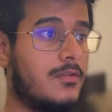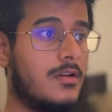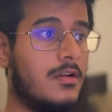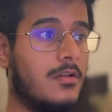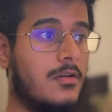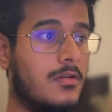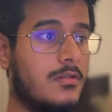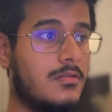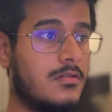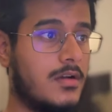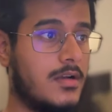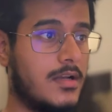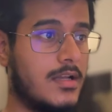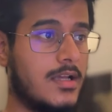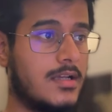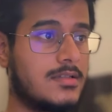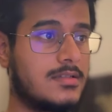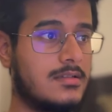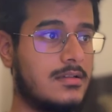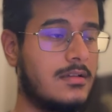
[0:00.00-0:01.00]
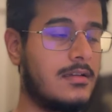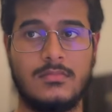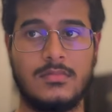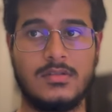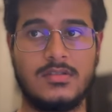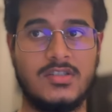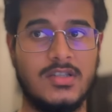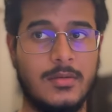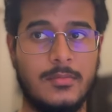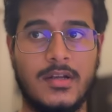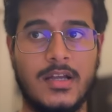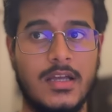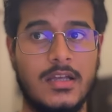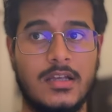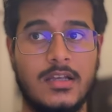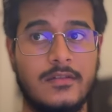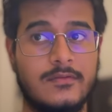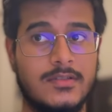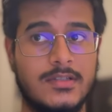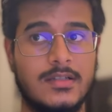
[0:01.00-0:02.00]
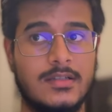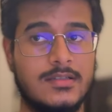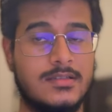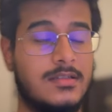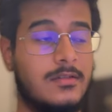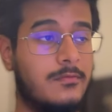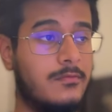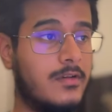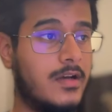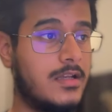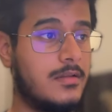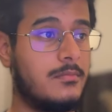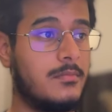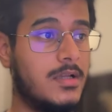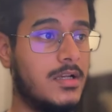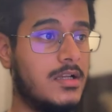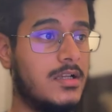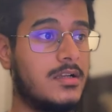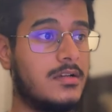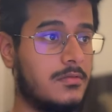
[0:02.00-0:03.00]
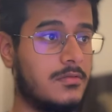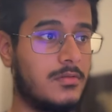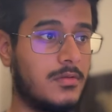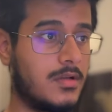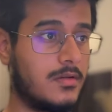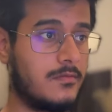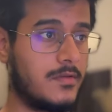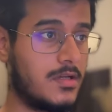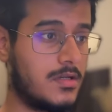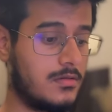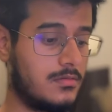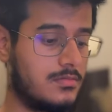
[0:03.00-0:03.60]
long context, Gemini gives us the 1 million token window.